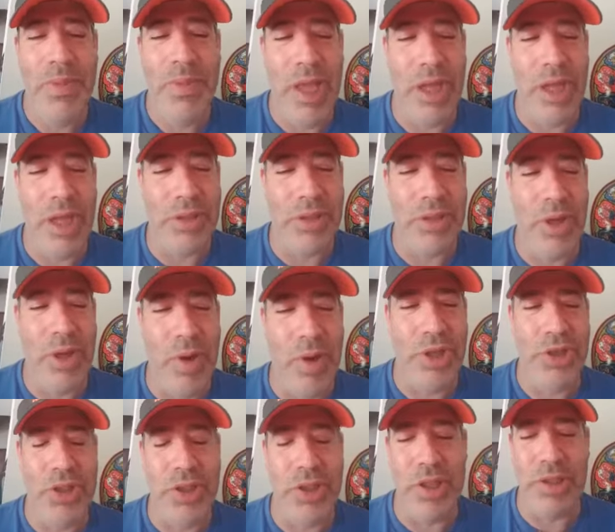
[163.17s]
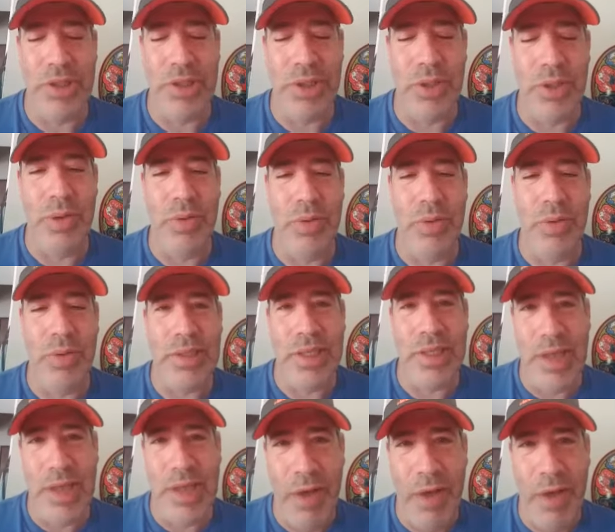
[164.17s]
It's just a question as to
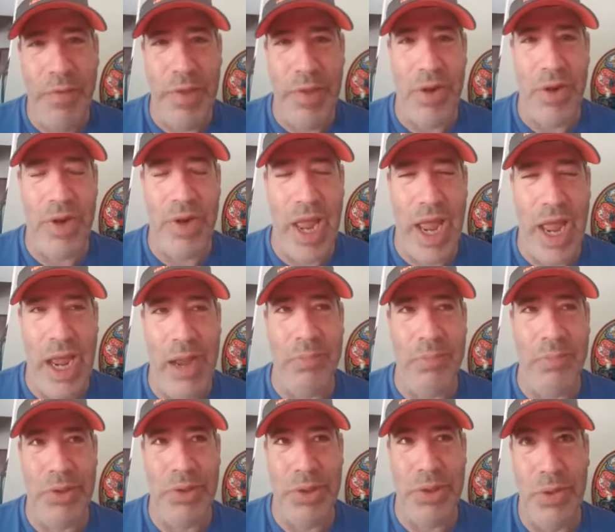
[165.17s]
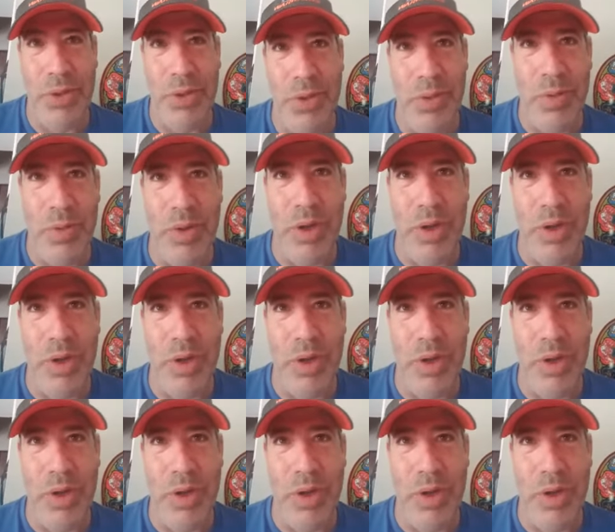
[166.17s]
who brings enough of their game to,